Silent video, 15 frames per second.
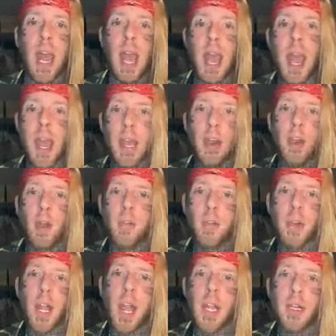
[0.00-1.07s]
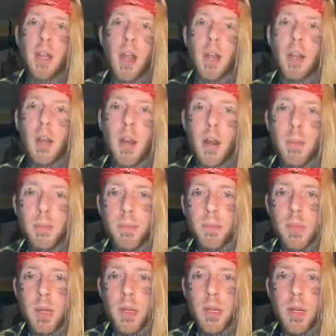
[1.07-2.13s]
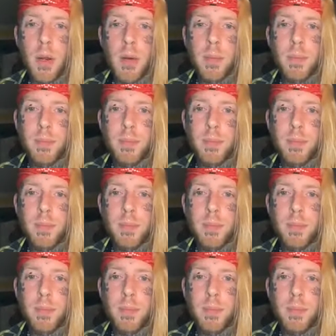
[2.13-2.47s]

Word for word: hangovergang.com there you go